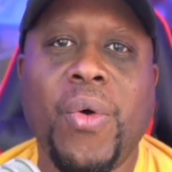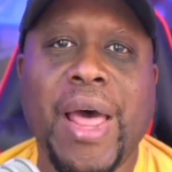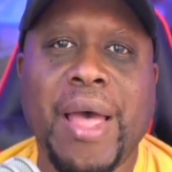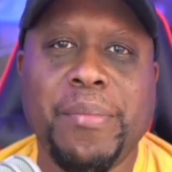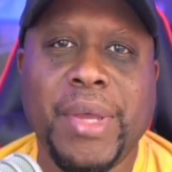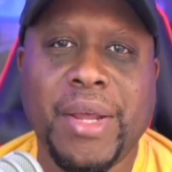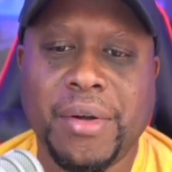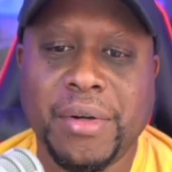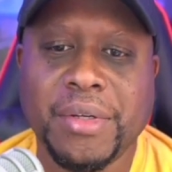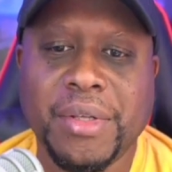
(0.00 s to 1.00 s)
lot
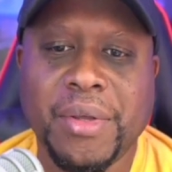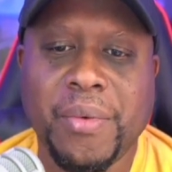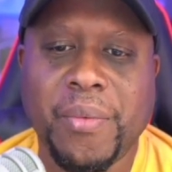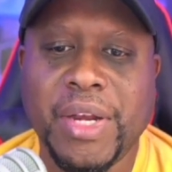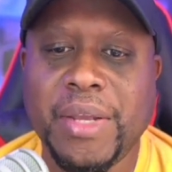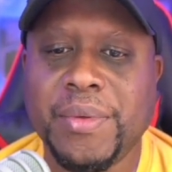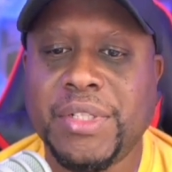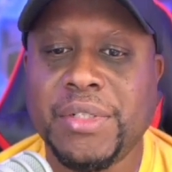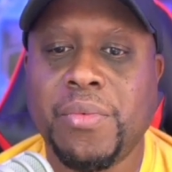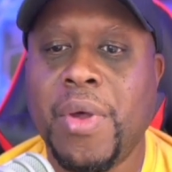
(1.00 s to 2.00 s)
better when he was
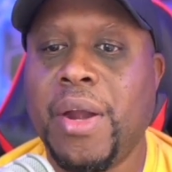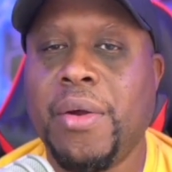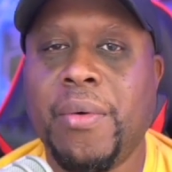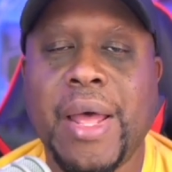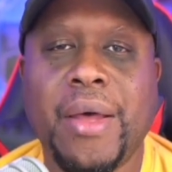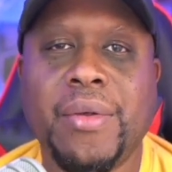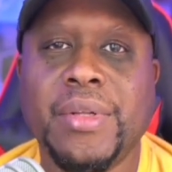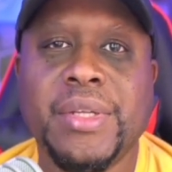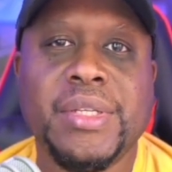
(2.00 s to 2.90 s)
just running around,